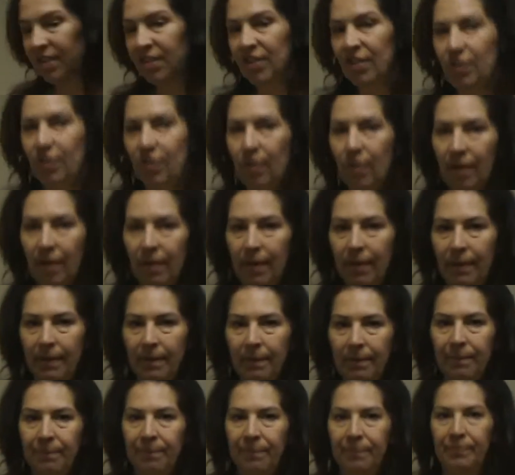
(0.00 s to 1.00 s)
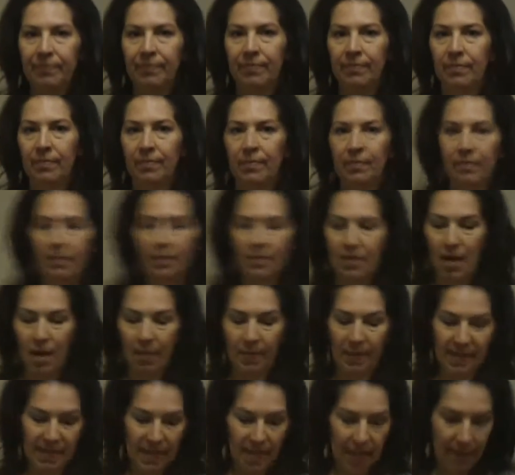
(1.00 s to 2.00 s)
to do
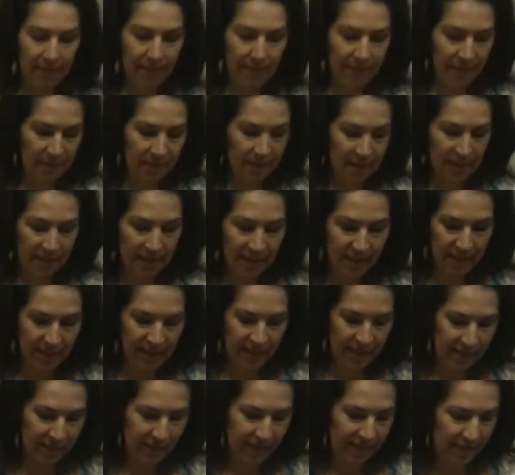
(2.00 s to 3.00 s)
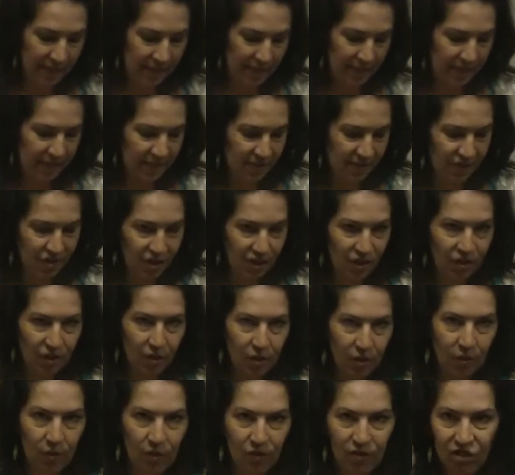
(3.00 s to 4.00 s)
tummy time is to
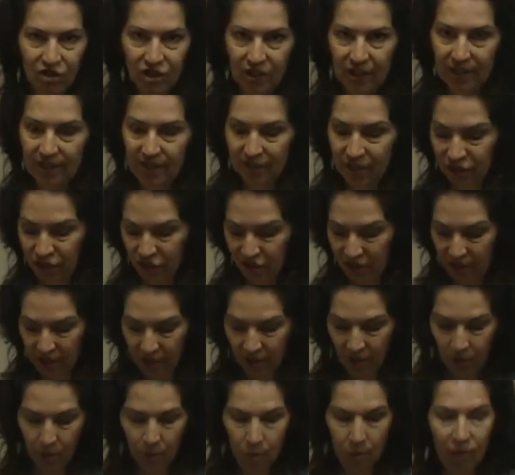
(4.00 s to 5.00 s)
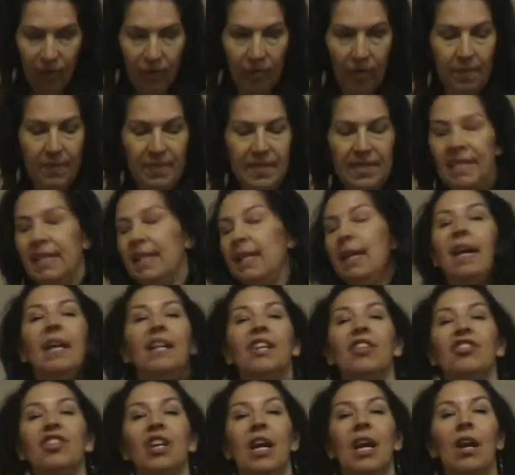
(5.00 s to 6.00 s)
use just a chair, or if I'm sitting on
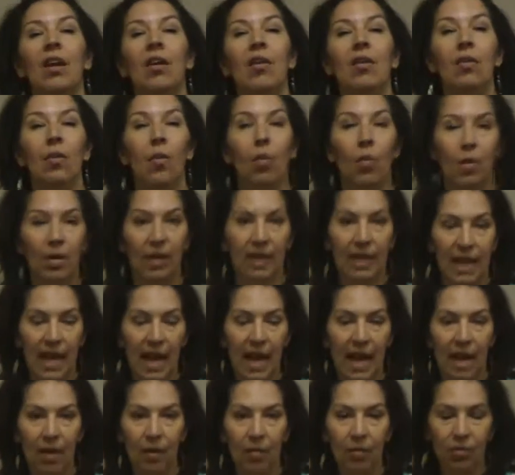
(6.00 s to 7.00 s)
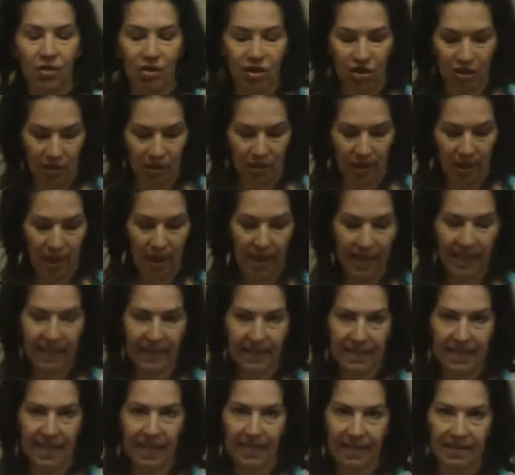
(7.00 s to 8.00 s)
a chair or a couch, I
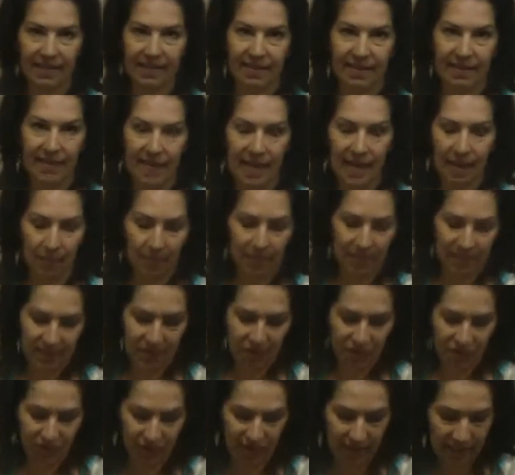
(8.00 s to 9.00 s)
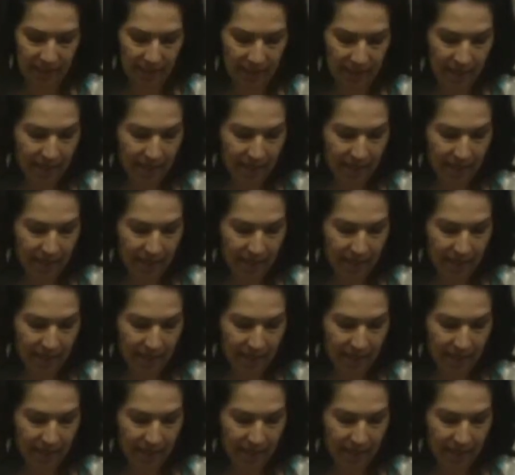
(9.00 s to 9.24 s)
can take the same position